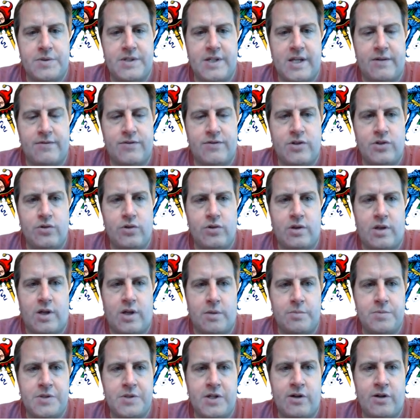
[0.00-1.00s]
So you have two
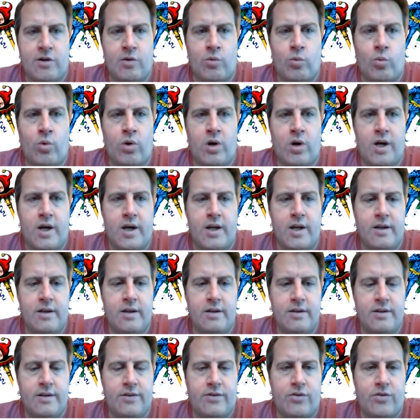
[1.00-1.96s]
clubs here and one,